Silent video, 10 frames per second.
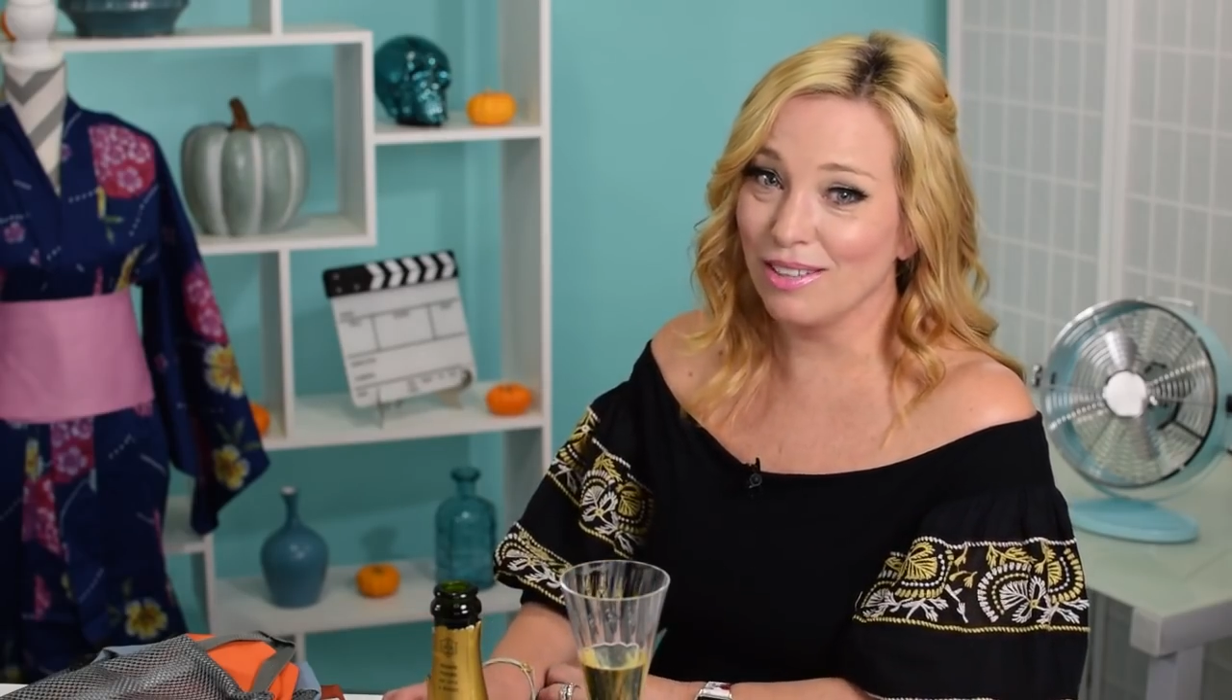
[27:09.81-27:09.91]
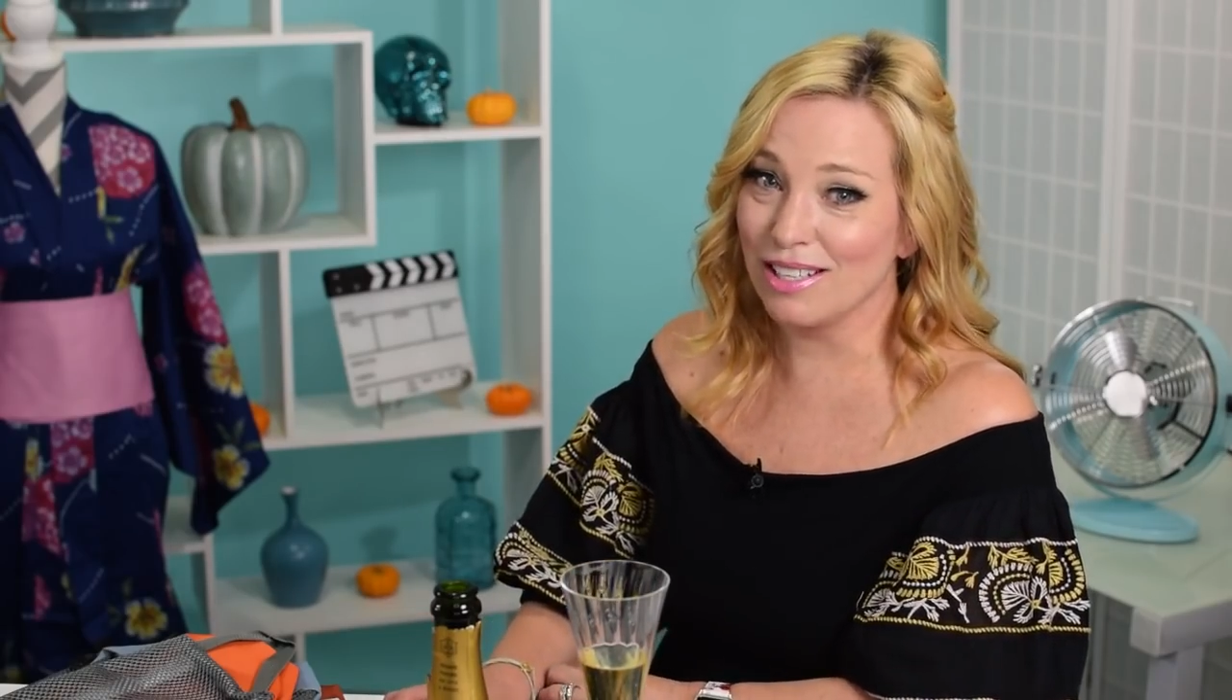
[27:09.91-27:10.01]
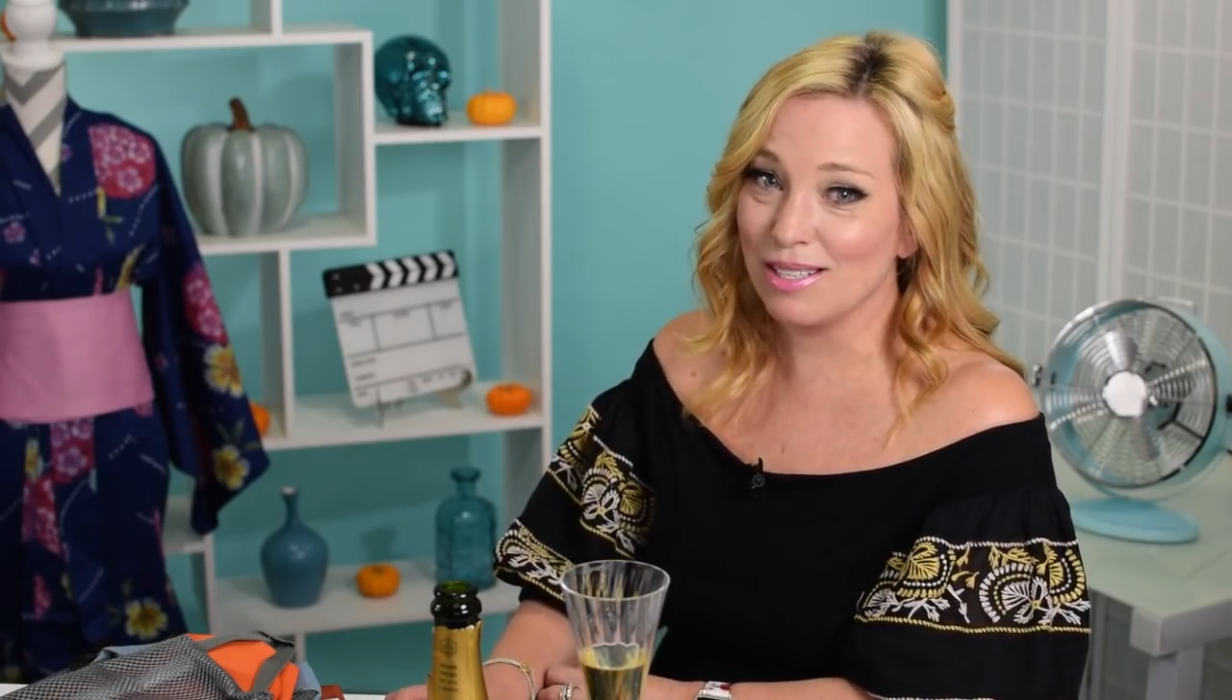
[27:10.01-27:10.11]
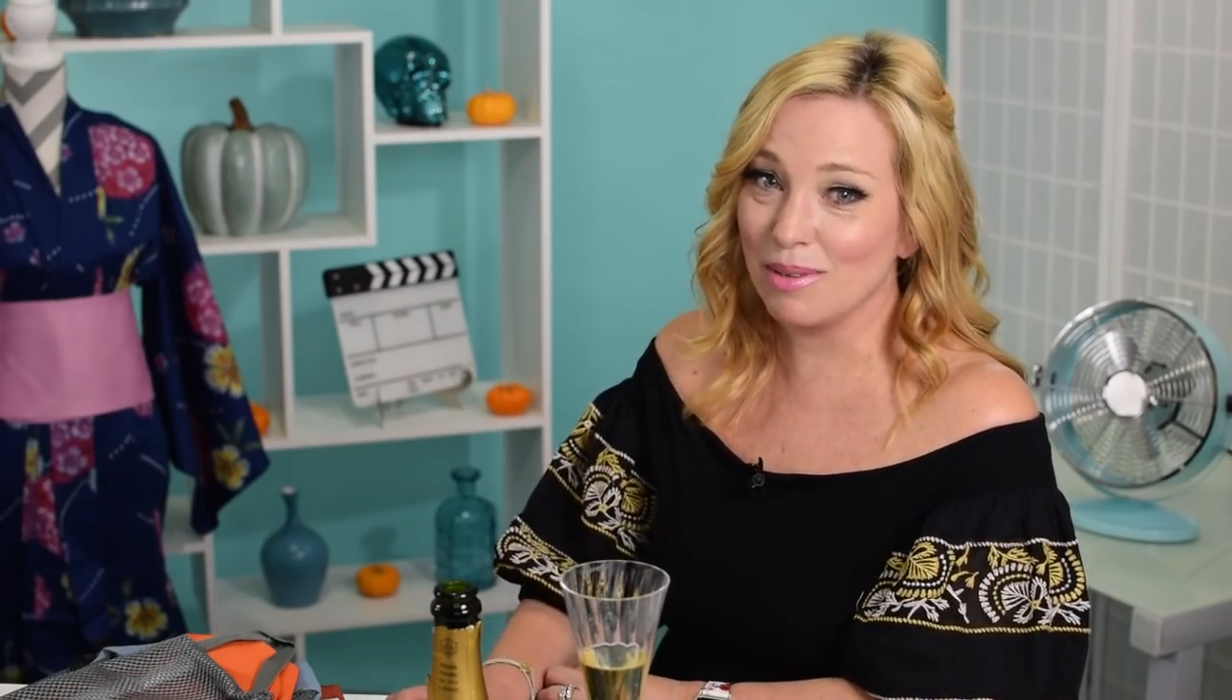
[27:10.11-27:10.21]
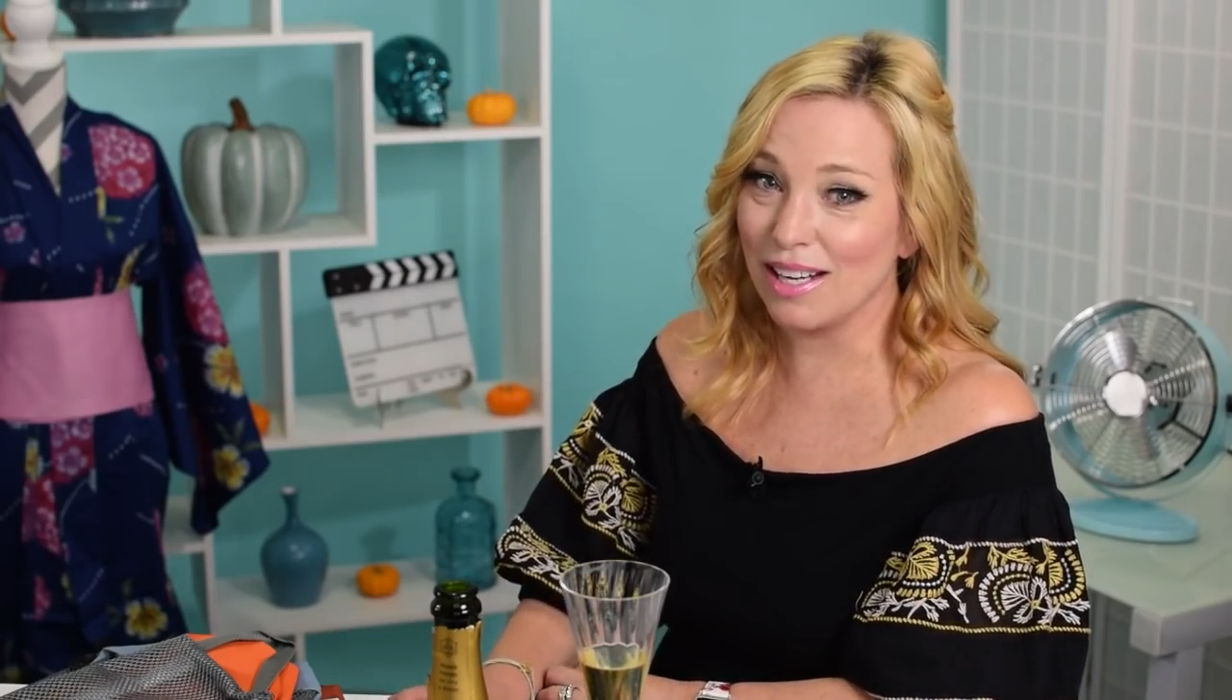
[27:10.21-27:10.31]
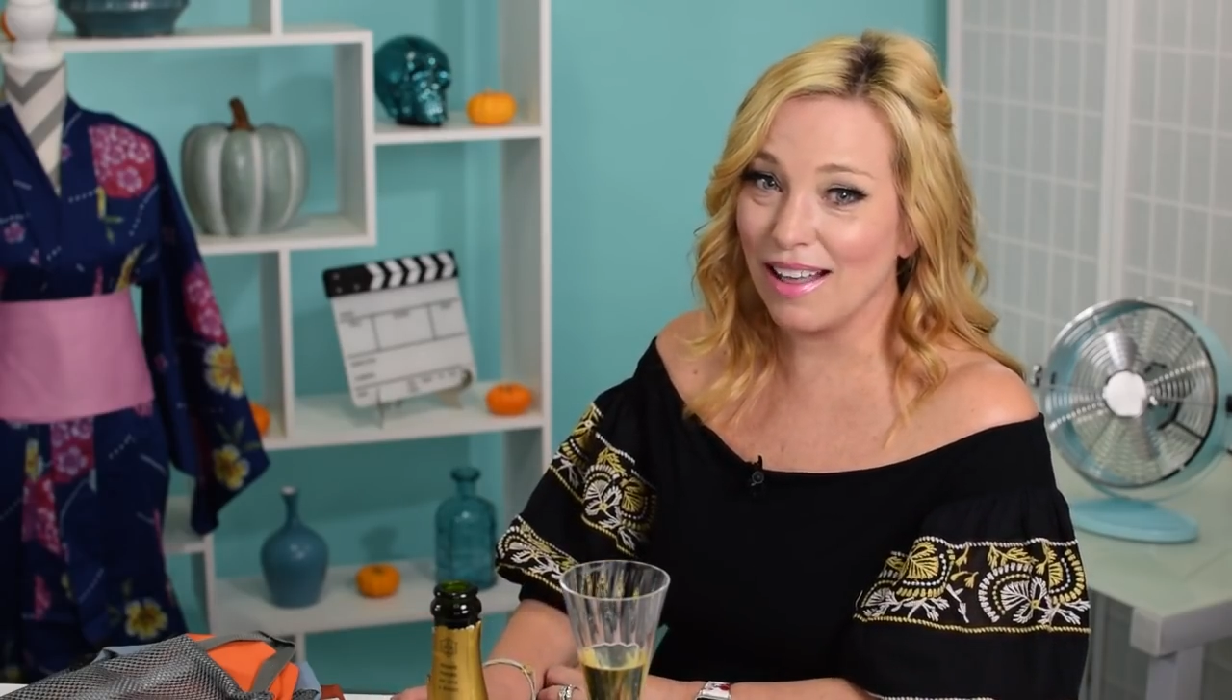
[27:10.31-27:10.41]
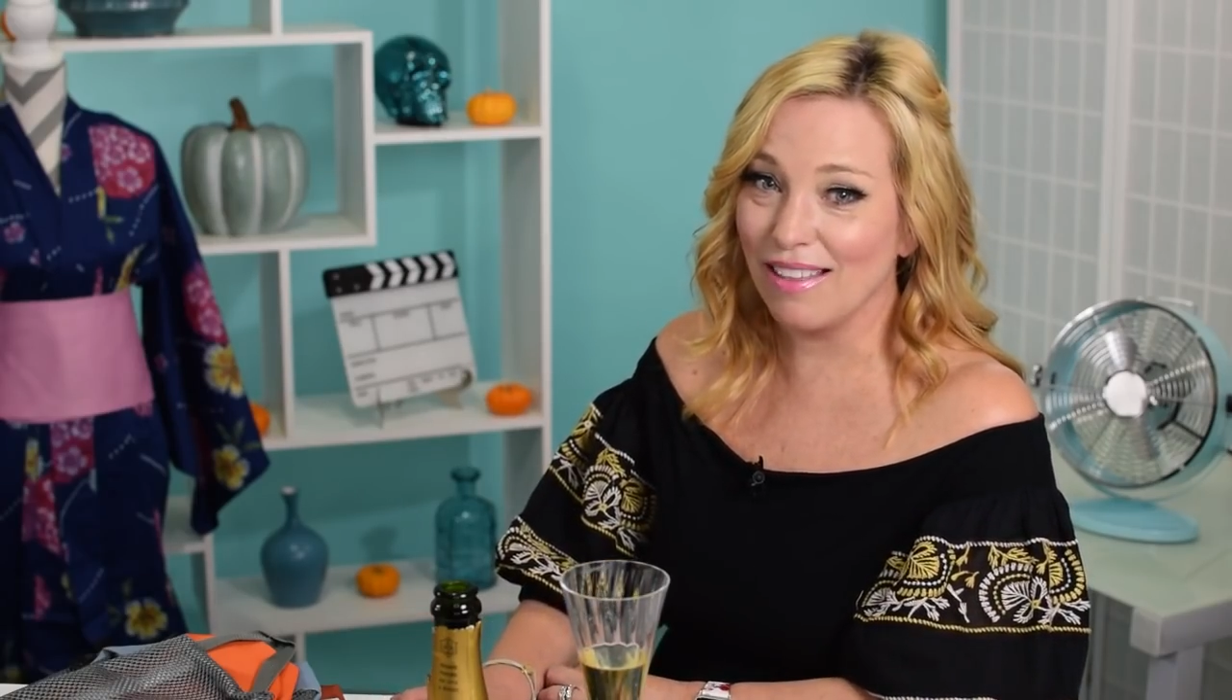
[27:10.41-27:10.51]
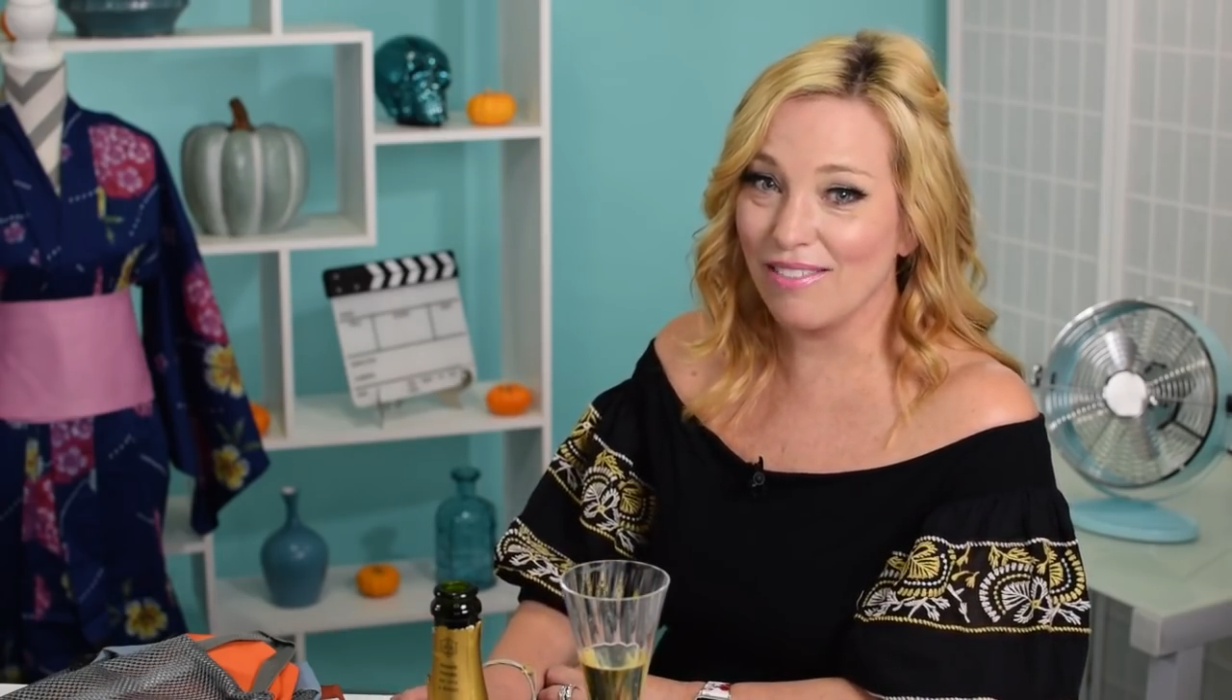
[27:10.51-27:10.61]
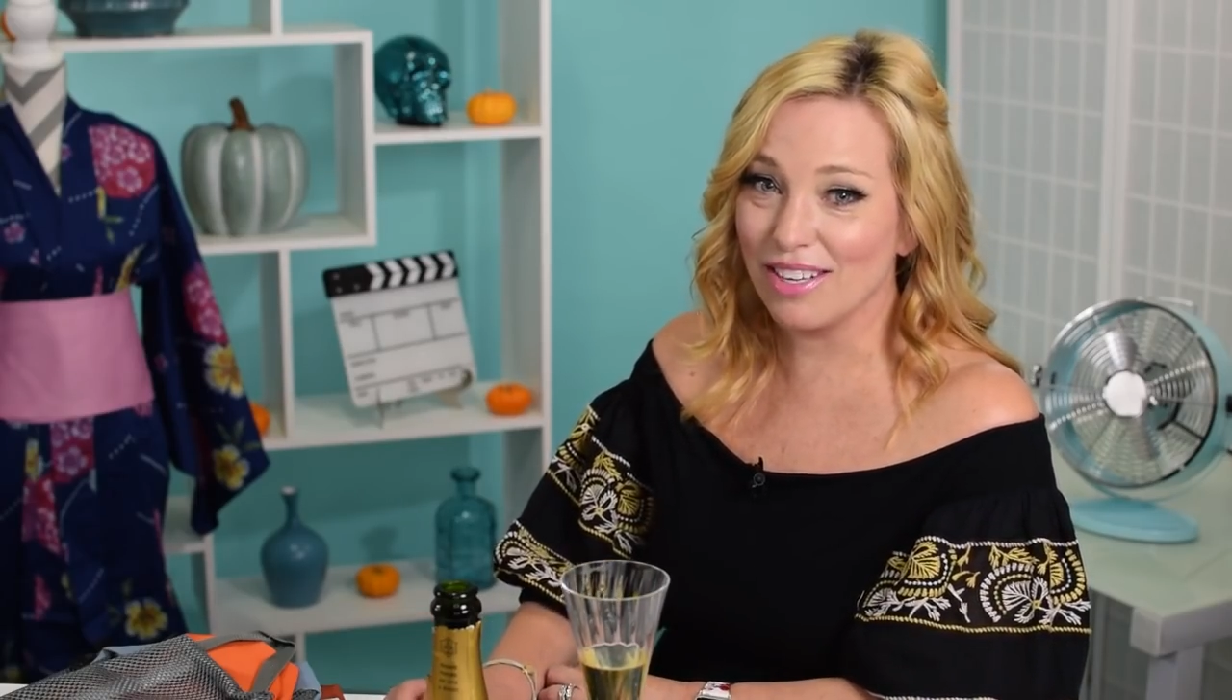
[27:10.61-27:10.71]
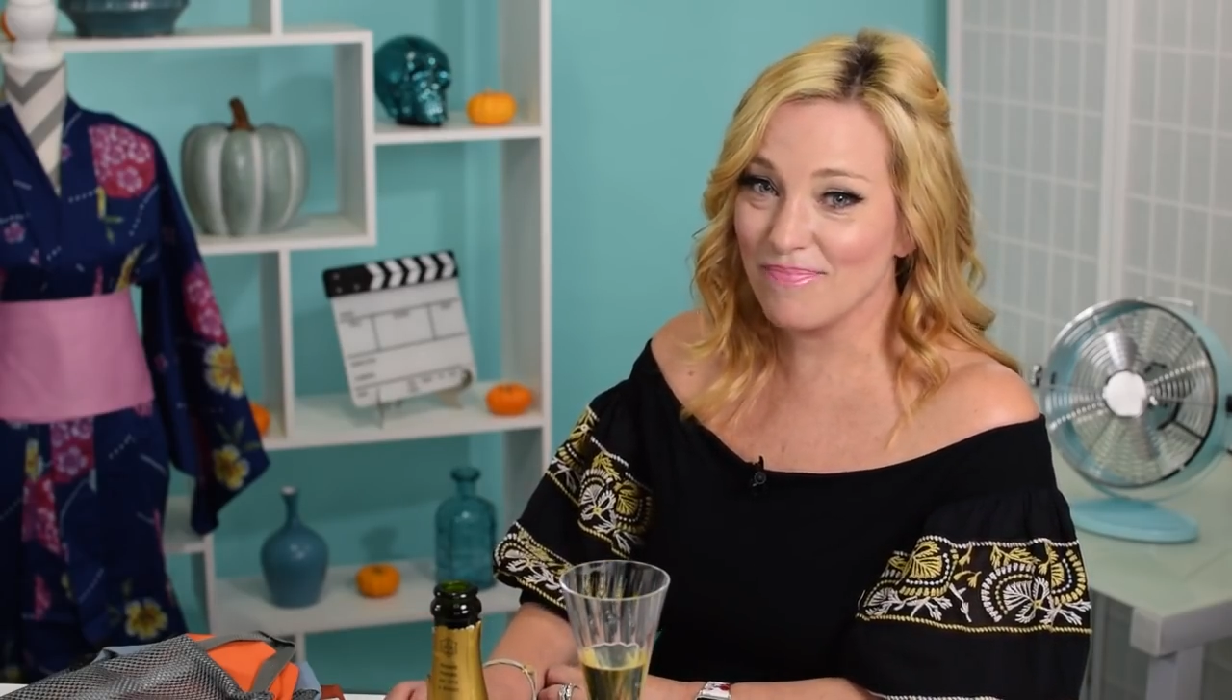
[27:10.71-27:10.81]
and sweet. I
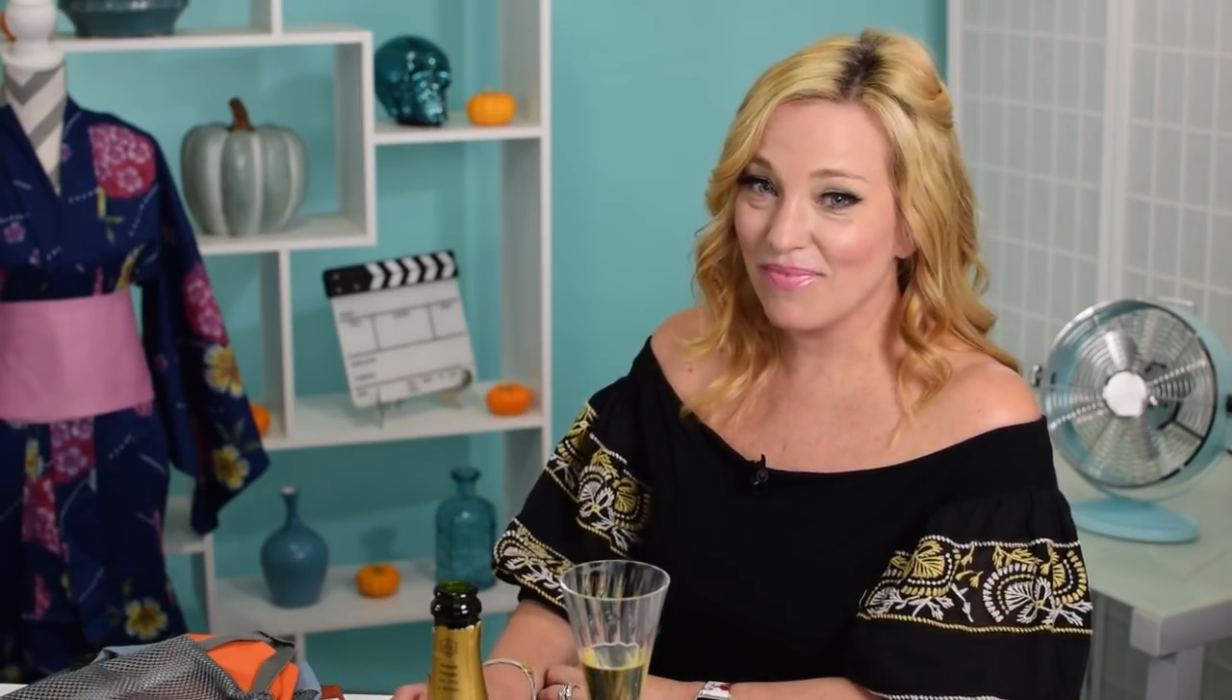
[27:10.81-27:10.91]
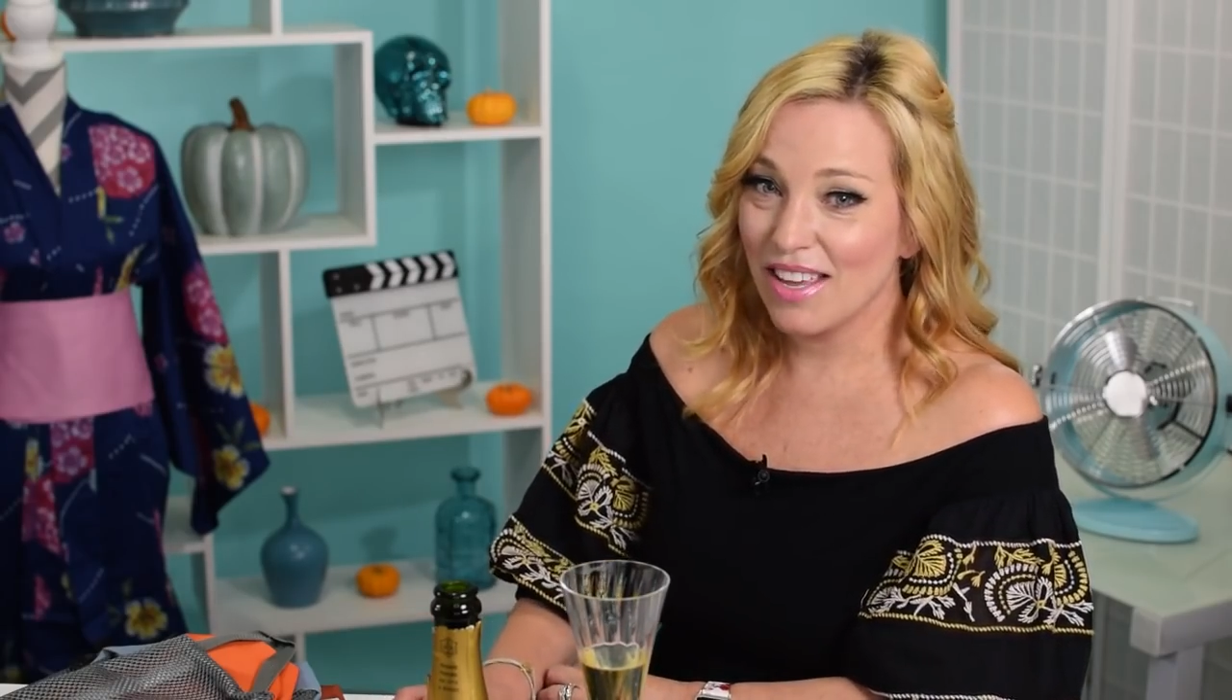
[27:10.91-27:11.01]
love it.